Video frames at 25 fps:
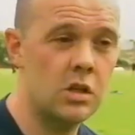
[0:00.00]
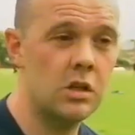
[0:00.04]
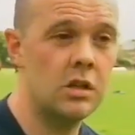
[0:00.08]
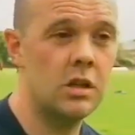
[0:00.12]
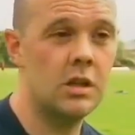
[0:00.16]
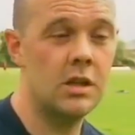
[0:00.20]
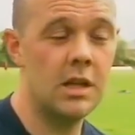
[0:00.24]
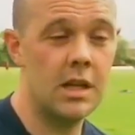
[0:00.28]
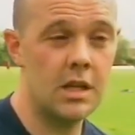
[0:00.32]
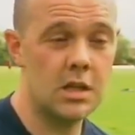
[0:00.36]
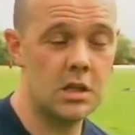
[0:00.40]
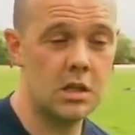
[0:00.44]
and the
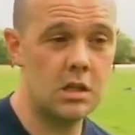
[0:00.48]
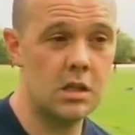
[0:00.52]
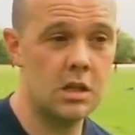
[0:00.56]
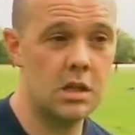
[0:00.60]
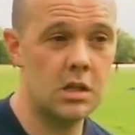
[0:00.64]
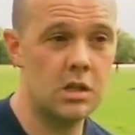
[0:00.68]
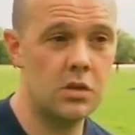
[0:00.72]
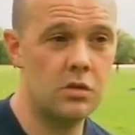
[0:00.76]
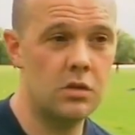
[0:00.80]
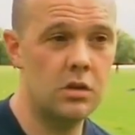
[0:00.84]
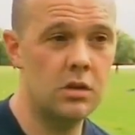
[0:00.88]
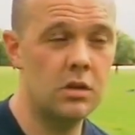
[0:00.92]
nature of the
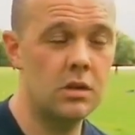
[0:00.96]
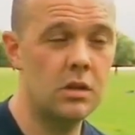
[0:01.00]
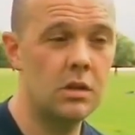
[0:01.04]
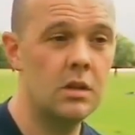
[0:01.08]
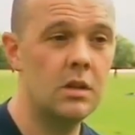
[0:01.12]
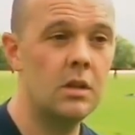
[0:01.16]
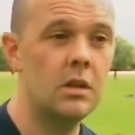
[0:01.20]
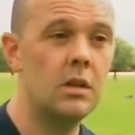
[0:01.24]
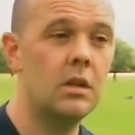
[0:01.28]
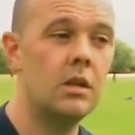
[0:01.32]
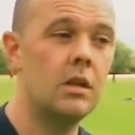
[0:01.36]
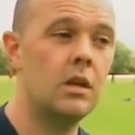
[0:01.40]
injury,
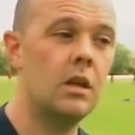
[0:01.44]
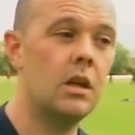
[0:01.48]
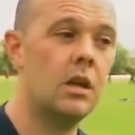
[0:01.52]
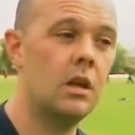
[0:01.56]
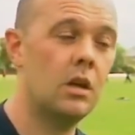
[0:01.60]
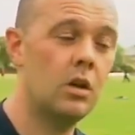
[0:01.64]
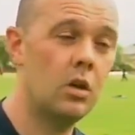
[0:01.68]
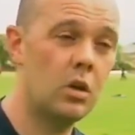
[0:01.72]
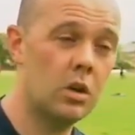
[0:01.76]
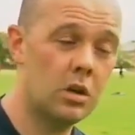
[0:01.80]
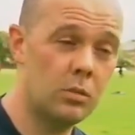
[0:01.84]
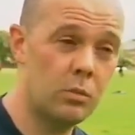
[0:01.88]

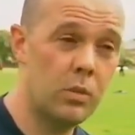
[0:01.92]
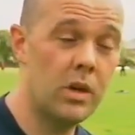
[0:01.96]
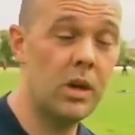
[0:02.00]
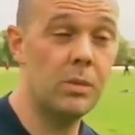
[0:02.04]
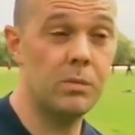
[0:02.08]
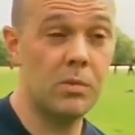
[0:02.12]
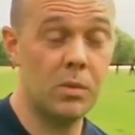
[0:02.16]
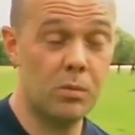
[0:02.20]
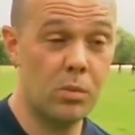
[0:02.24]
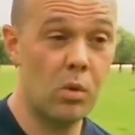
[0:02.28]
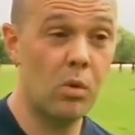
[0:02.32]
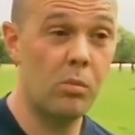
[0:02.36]
and look weigh
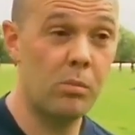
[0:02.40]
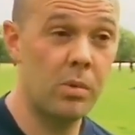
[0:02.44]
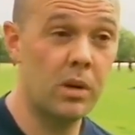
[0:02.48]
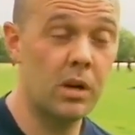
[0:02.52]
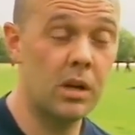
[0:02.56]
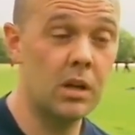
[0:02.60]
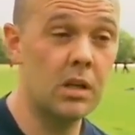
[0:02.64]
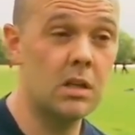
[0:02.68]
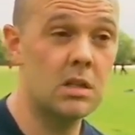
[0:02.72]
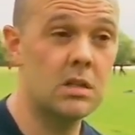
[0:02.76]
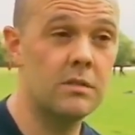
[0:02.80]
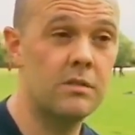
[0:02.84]
up the
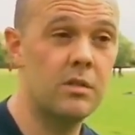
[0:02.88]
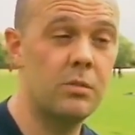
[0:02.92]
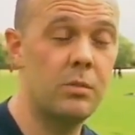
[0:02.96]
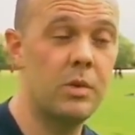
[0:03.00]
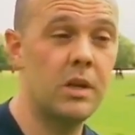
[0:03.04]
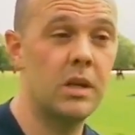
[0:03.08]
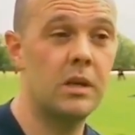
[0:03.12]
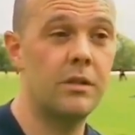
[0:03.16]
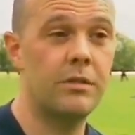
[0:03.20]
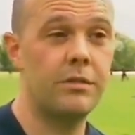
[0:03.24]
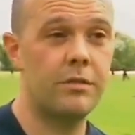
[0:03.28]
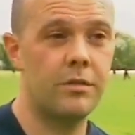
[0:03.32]
probabilities of there
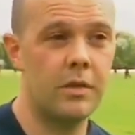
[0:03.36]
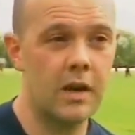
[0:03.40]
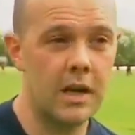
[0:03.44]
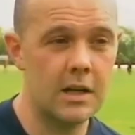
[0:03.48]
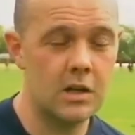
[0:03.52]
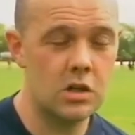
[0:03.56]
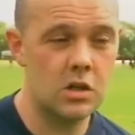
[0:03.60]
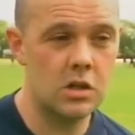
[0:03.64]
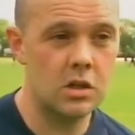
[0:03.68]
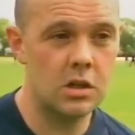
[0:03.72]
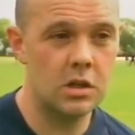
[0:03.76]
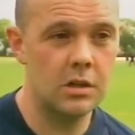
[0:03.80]
being a
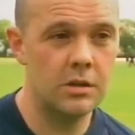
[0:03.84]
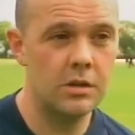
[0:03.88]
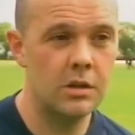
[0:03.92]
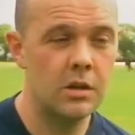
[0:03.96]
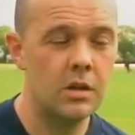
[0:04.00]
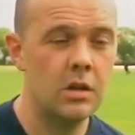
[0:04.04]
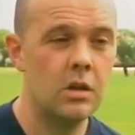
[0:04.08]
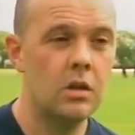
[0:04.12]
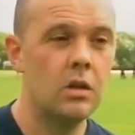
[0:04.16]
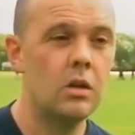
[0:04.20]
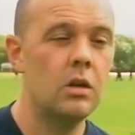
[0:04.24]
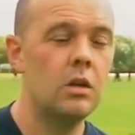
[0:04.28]
fracture,
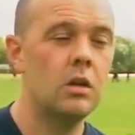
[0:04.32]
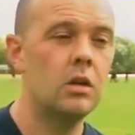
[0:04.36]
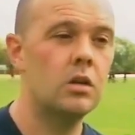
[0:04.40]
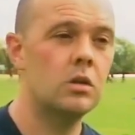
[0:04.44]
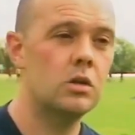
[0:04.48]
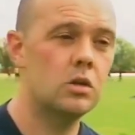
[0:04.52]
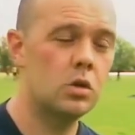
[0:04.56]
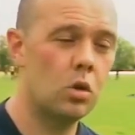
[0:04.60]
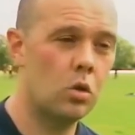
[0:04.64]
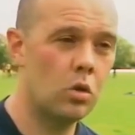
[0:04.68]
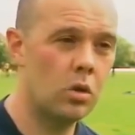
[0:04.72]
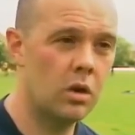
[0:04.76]

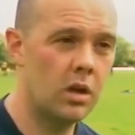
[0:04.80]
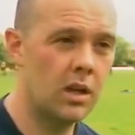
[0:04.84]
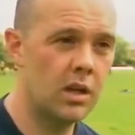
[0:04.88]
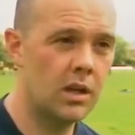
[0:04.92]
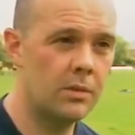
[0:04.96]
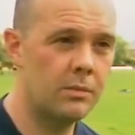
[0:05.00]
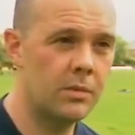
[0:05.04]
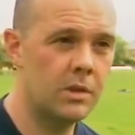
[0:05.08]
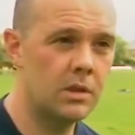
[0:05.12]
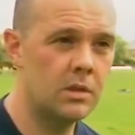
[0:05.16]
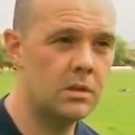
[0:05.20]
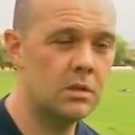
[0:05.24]
torn
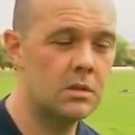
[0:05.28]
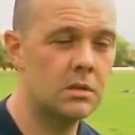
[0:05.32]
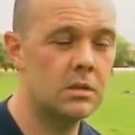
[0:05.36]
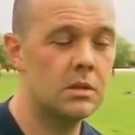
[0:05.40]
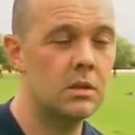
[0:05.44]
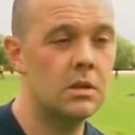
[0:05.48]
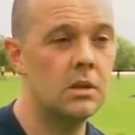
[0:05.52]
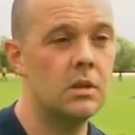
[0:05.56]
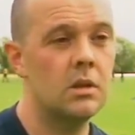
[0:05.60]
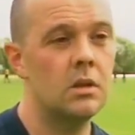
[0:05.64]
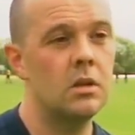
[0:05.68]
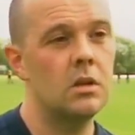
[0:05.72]
ligament,
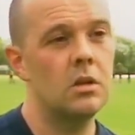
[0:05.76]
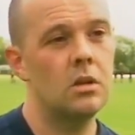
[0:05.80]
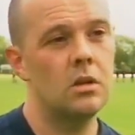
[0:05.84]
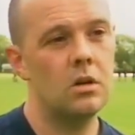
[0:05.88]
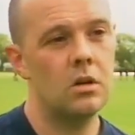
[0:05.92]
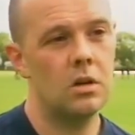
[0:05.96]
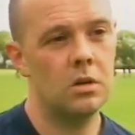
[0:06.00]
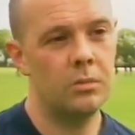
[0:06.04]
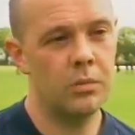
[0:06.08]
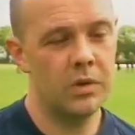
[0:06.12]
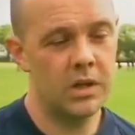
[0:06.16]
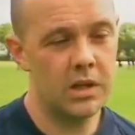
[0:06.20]

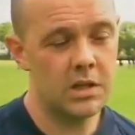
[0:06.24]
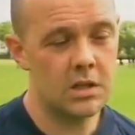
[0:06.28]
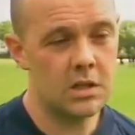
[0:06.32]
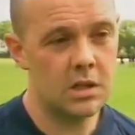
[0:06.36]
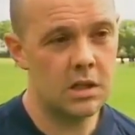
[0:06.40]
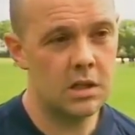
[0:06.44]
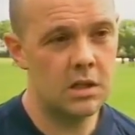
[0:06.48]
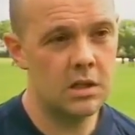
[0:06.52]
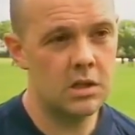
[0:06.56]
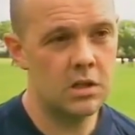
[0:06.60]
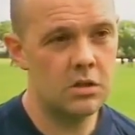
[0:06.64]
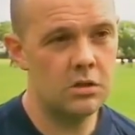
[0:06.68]
or a
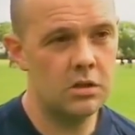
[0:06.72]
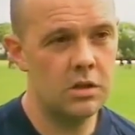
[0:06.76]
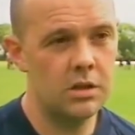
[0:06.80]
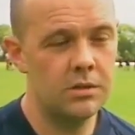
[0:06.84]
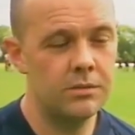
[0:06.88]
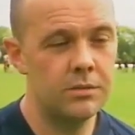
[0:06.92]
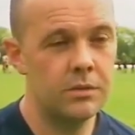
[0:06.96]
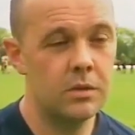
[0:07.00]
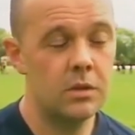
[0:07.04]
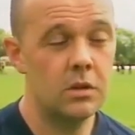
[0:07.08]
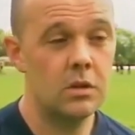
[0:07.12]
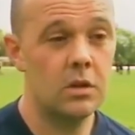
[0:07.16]
meniscal injury,
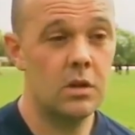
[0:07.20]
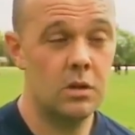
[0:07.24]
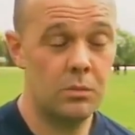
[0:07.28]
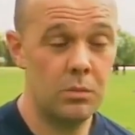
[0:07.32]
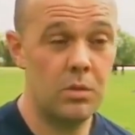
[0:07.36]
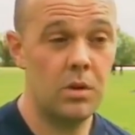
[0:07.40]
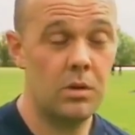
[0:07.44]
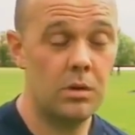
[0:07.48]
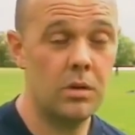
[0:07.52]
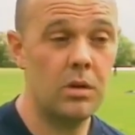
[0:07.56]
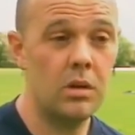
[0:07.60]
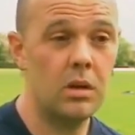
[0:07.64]
or,
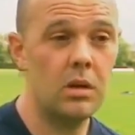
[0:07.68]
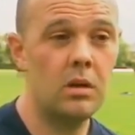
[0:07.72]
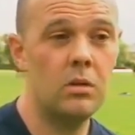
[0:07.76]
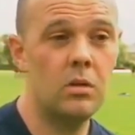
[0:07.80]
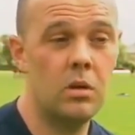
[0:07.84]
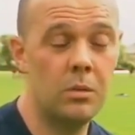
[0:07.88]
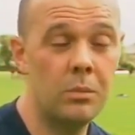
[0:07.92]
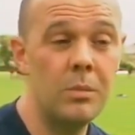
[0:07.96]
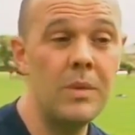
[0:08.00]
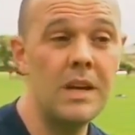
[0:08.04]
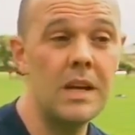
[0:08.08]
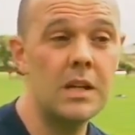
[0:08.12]
you know,
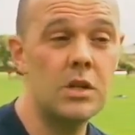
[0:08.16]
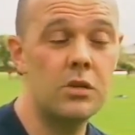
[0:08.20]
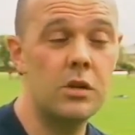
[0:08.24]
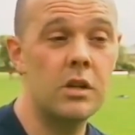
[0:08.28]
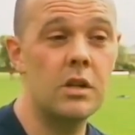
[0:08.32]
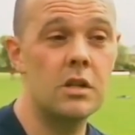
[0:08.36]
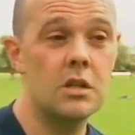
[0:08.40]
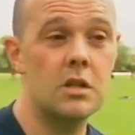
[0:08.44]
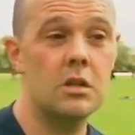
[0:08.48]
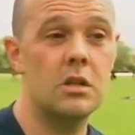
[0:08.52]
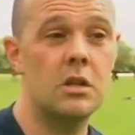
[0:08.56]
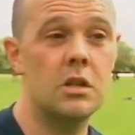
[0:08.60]
a major
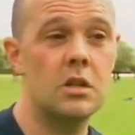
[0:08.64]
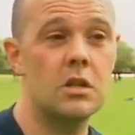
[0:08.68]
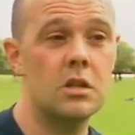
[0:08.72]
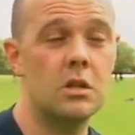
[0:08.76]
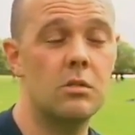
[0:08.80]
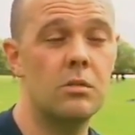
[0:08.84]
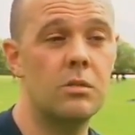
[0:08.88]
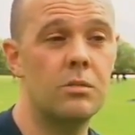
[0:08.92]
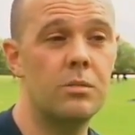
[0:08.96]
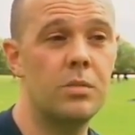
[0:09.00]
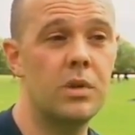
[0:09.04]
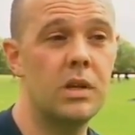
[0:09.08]
injury is going to
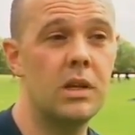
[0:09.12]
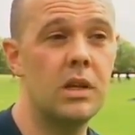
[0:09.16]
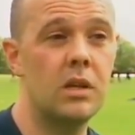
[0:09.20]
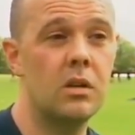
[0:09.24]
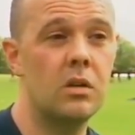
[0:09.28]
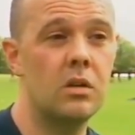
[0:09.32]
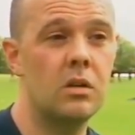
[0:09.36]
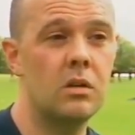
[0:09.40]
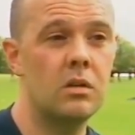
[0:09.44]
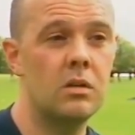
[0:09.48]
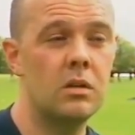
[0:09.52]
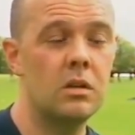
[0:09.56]
stop them playing
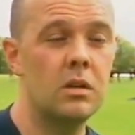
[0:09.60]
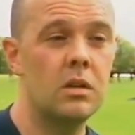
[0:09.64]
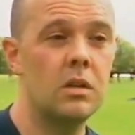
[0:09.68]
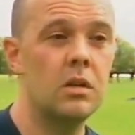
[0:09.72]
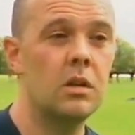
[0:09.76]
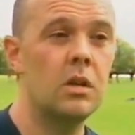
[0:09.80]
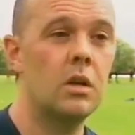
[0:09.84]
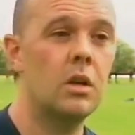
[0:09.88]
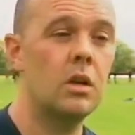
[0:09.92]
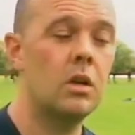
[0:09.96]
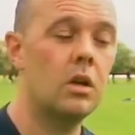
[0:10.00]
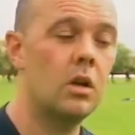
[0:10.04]
on.
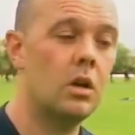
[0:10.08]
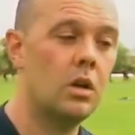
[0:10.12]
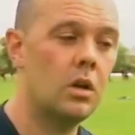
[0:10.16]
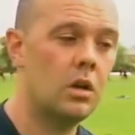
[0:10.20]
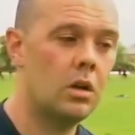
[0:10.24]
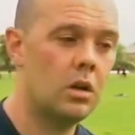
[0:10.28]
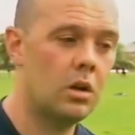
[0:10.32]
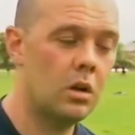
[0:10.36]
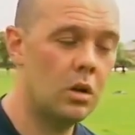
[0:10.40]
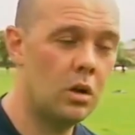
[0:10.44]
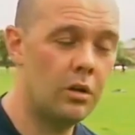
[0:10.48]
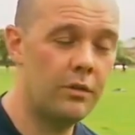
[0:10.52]

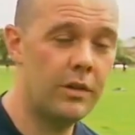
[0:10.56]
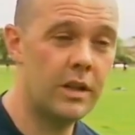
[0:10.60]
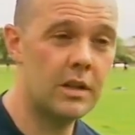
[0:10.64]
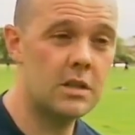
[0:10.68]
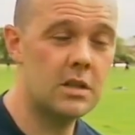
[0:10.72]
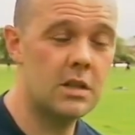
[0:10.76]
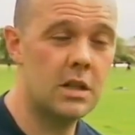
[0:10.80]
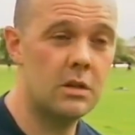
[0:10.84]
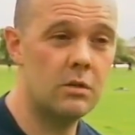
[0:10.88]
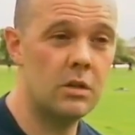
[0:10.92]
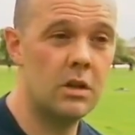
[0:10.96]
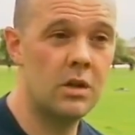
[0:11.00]
A lot of
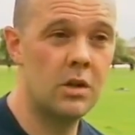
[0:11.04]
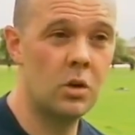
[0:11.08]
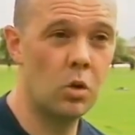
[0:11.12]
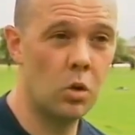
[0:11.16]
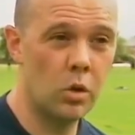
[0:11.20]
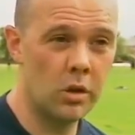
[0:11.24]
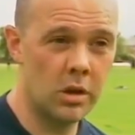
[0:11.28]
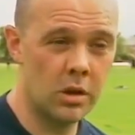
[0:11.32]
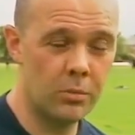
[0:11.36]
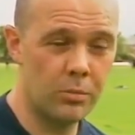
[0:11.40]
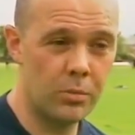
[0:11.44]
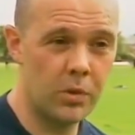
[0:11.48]
that's down to
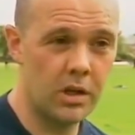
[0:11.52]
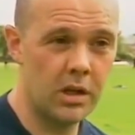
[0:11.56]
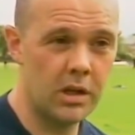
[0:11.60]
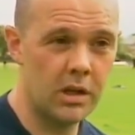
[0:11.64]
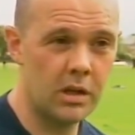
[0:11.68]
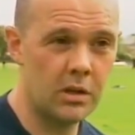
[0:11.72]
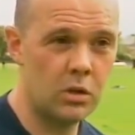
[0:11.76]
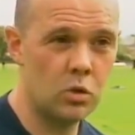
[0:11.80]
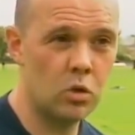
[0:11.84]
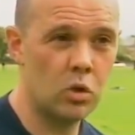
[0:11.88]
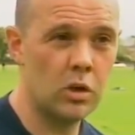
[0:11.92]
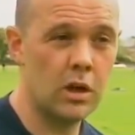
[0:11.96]
knowing the
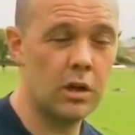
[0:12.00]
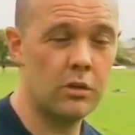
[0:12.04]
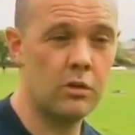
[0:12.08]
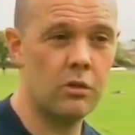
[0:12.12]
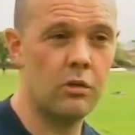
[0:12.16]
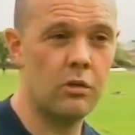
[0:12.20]
player, knowing how they